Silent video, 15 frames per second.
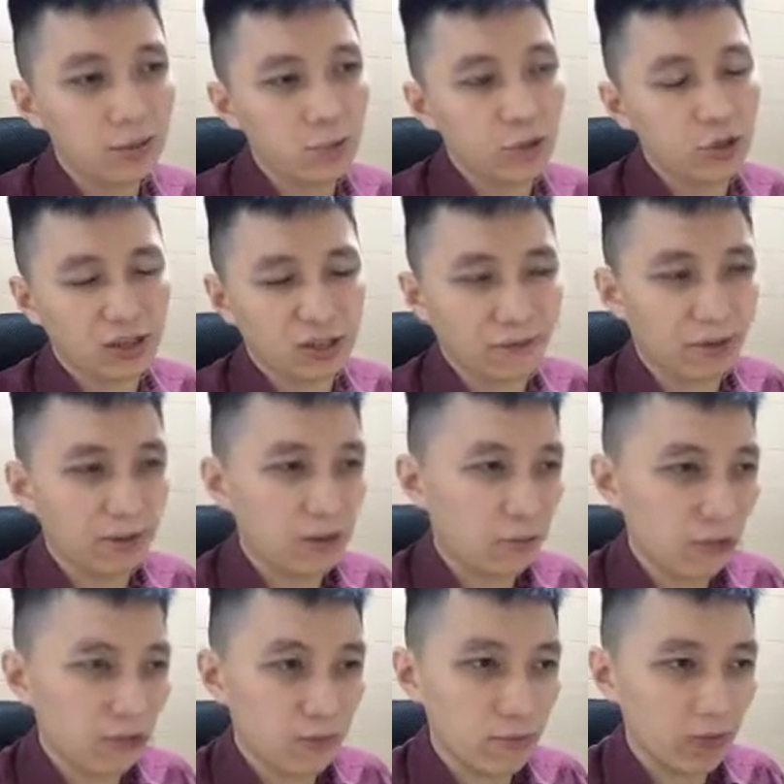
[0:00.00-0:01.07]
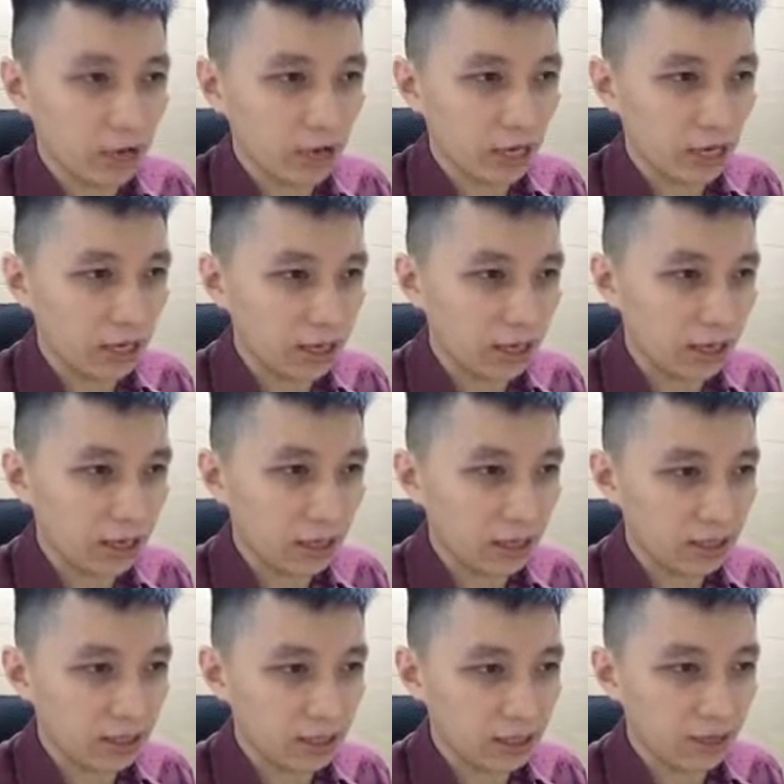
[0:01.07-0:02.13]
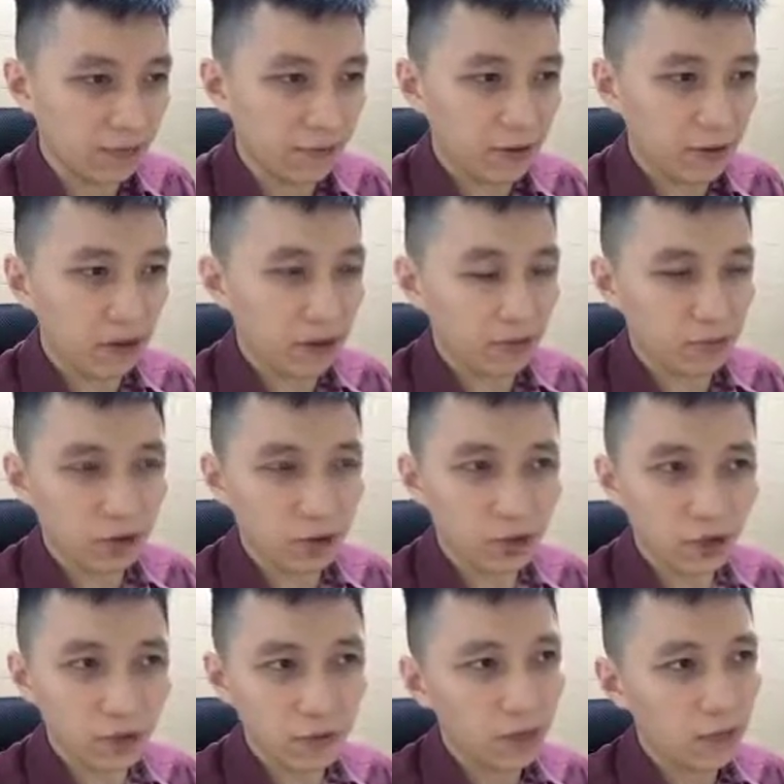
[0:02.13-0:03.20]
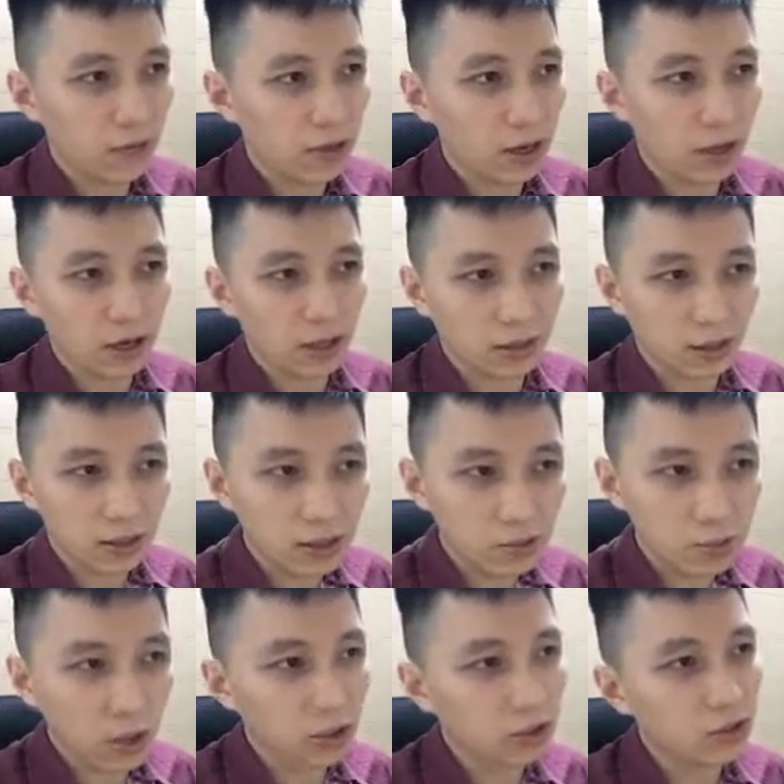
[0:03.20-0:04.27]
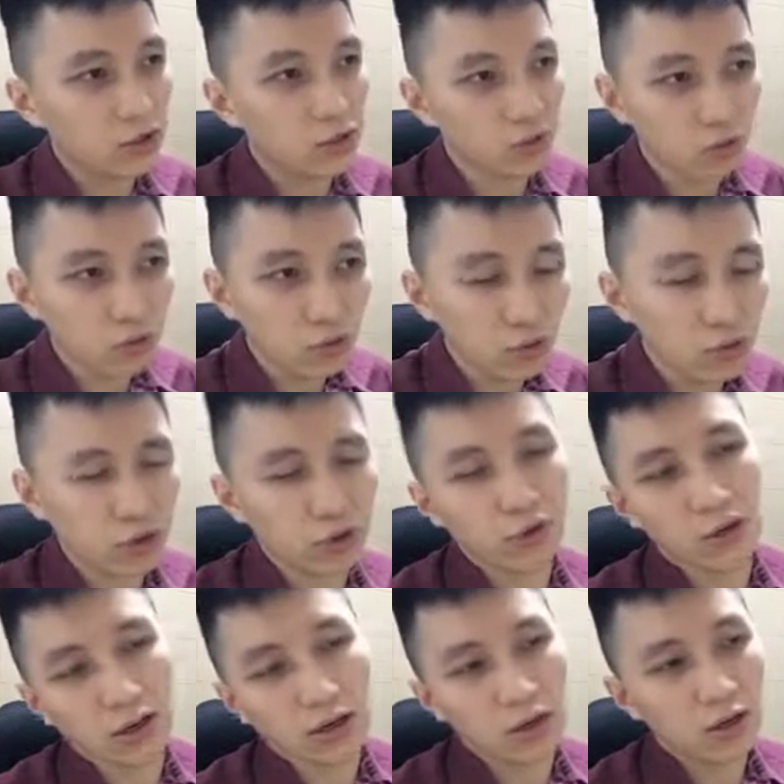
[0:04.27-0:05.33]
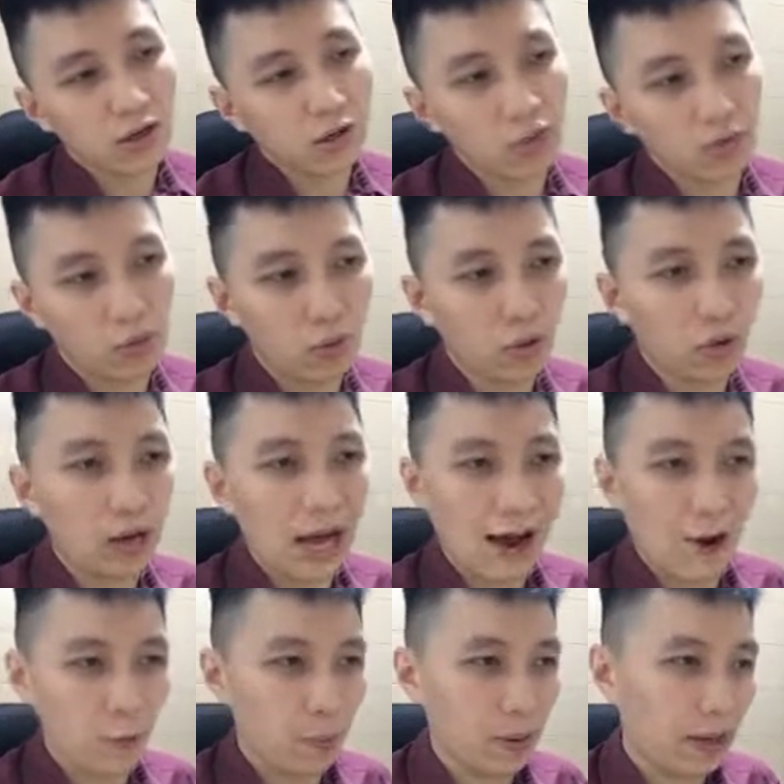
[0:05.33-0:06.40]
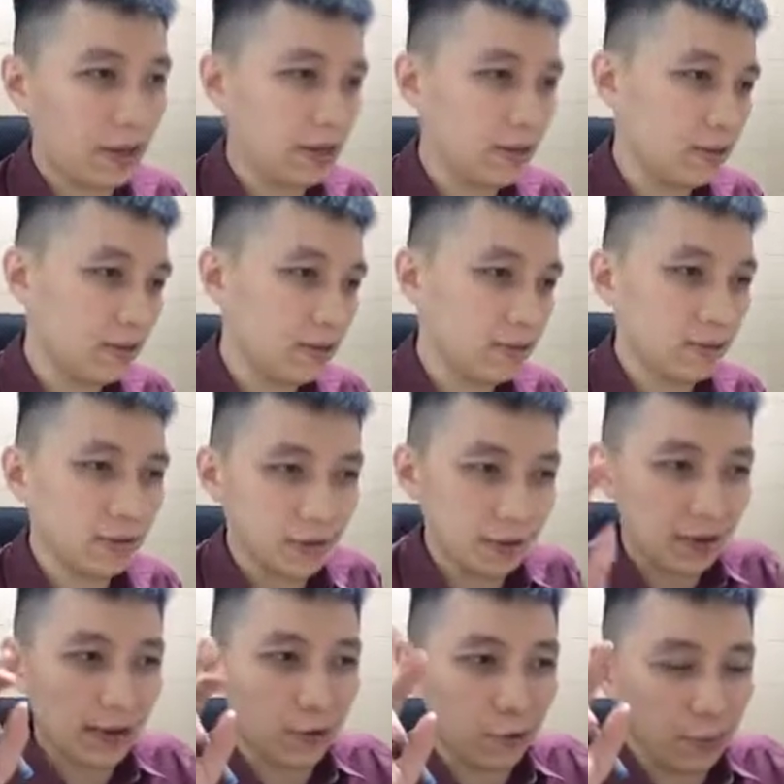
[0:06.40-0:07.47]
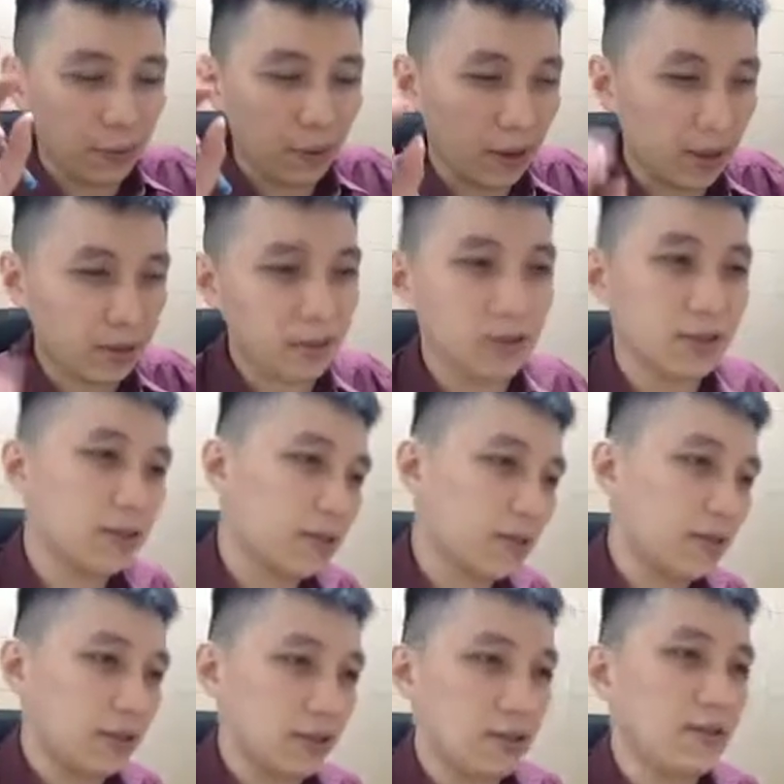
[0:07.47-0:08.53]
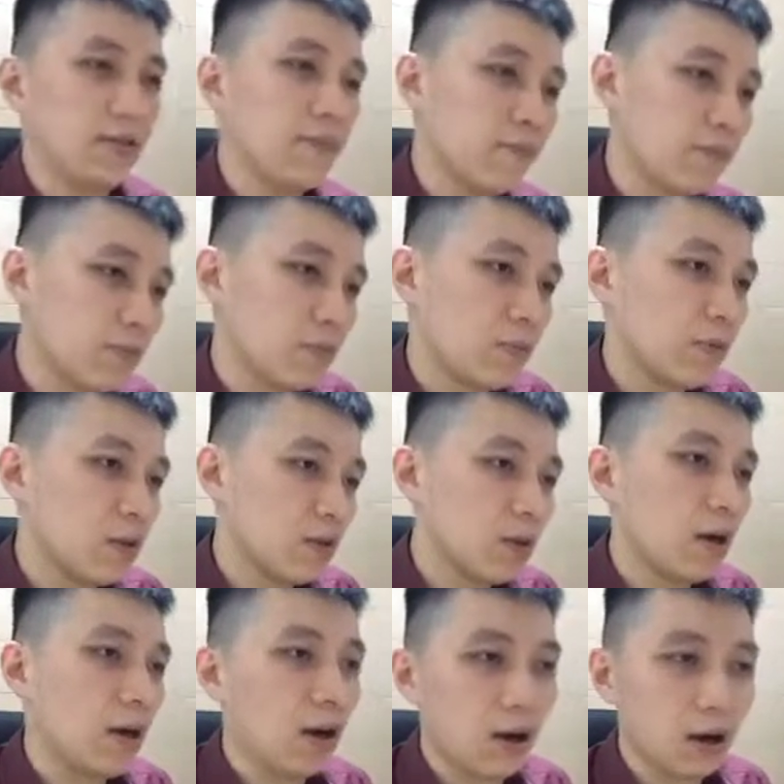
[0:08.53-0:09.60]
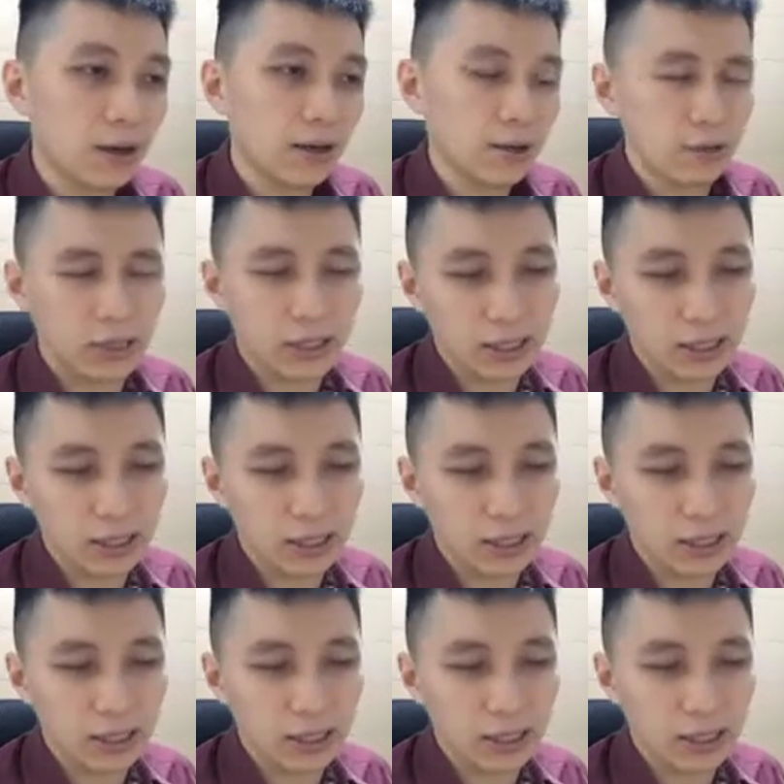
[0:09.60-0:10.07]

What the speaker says: which is something that we'll mention later, like sensitivity and range, this one usually will outplay outplayed the liquid in